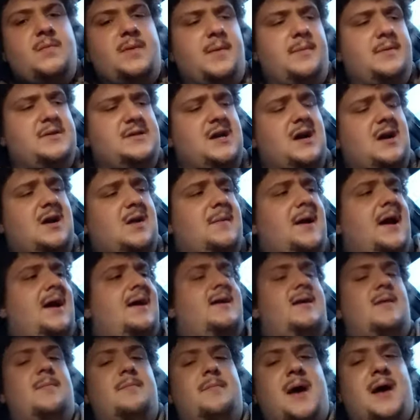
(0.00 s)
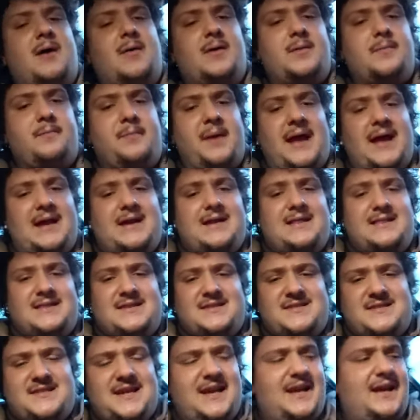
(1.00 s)
People talk about how he abandoned
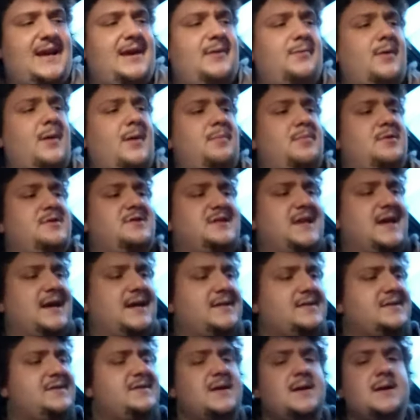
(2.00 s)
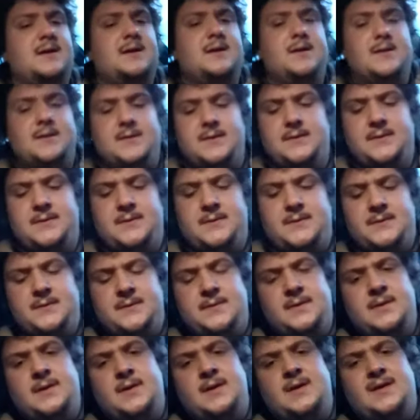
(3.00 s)
the state he represents.
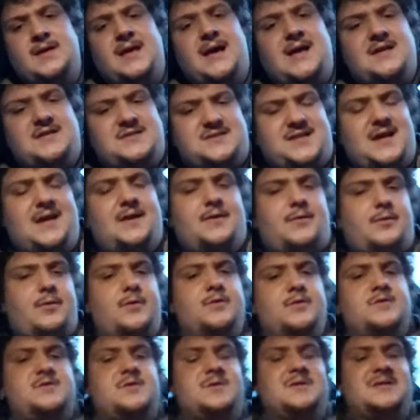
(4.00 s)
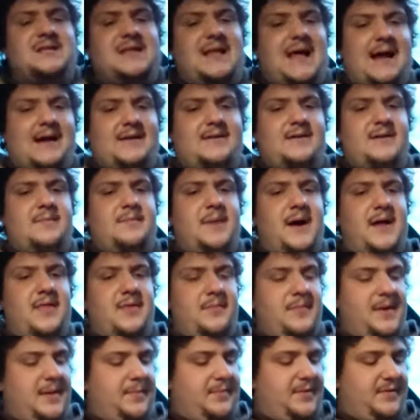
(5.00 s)
Yes, Ted Cruz was elected by
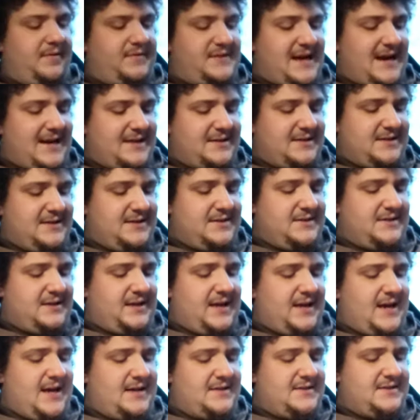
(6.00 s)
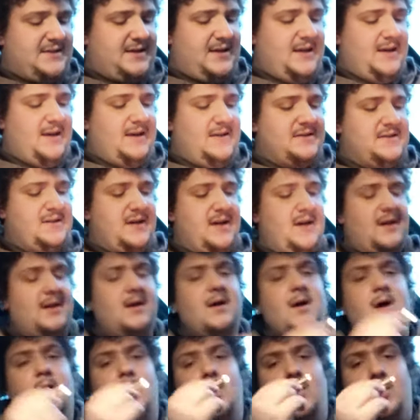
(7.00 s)
the people of Texas. Yes, he is a
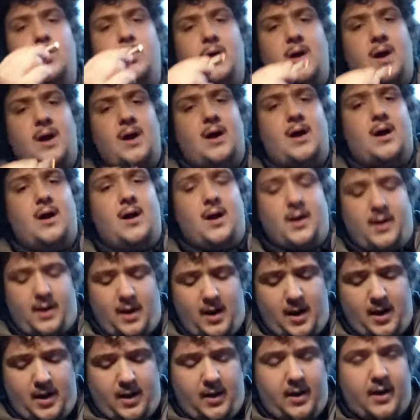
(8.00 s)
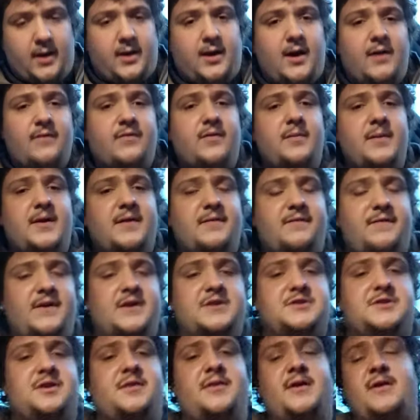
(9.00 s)
government
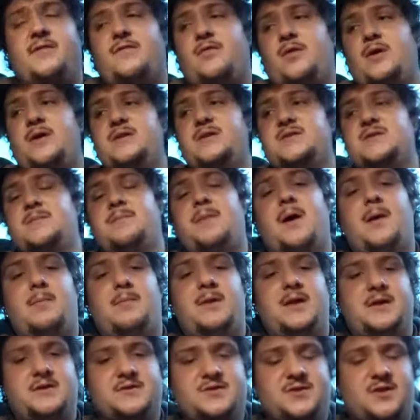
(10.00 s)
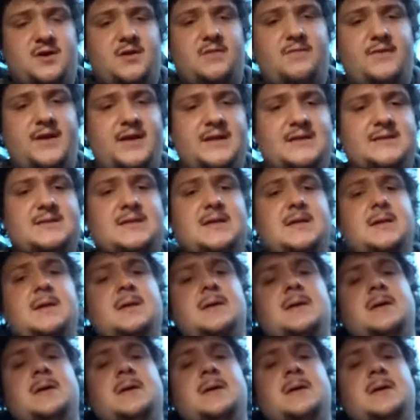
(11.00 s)
official, therefore he's a public servant.